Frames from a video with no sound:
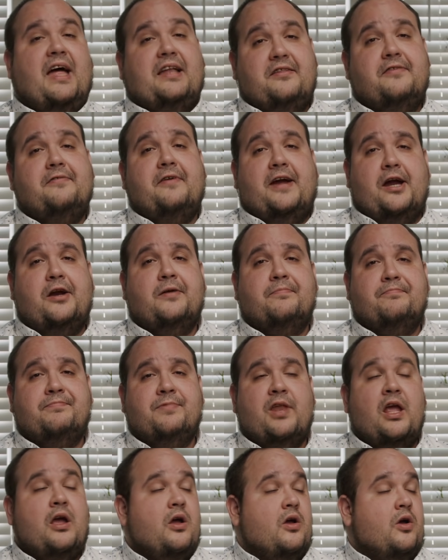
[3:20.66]
That's fair.
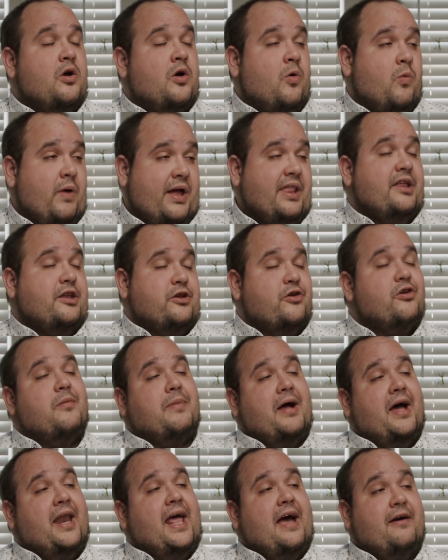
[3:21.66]
Waylon, you're
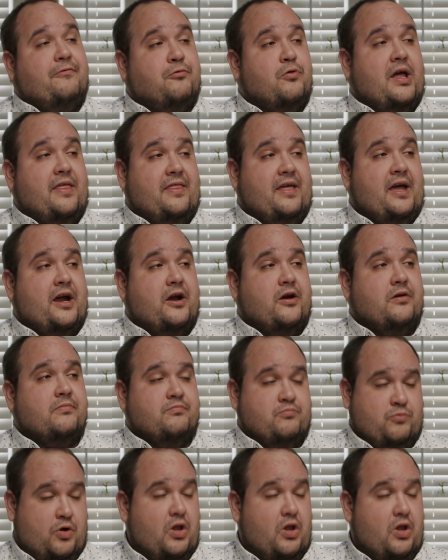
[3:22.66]
about halfway there.